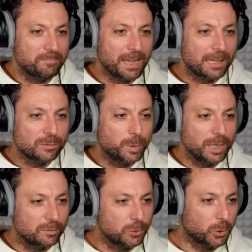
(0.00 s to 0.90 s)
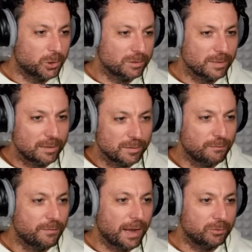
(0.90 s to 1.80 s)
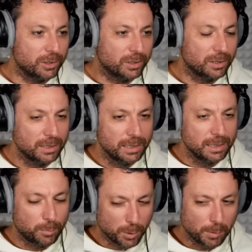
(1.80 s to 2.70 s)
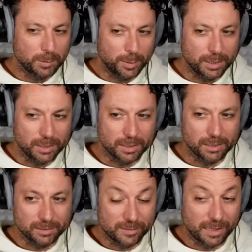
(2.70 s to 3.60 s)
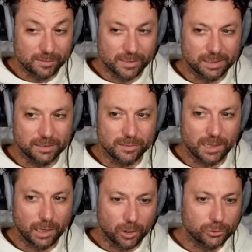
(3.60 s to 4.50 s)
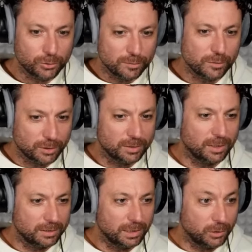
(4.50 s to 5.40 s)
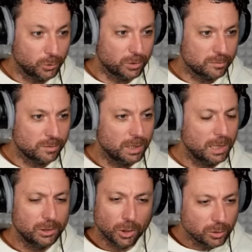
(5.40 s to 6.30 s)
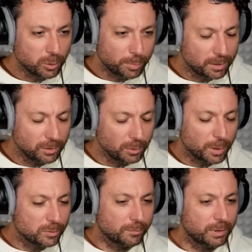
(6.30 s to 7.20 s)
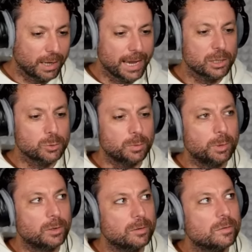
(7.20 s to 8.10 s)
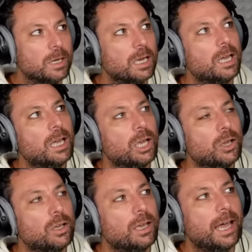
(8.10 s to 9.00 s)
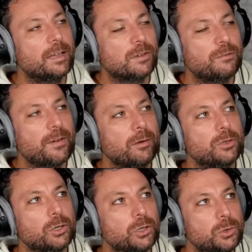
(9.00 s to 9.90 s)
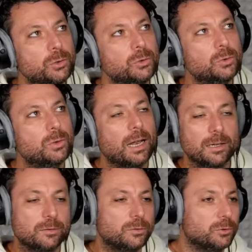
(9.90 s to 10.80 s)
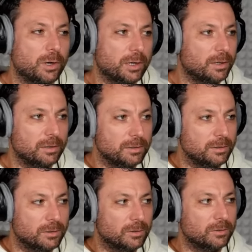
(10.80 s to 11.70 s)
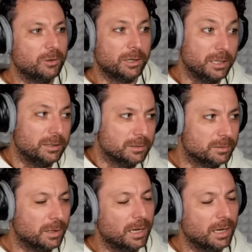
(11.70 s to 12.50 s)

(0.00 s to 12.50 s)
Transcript: as big as yours as a founder, probably bigger in the sense that it's a lot riskier than yours. Not because of the cash, but because as a founder, unless you're an idiot,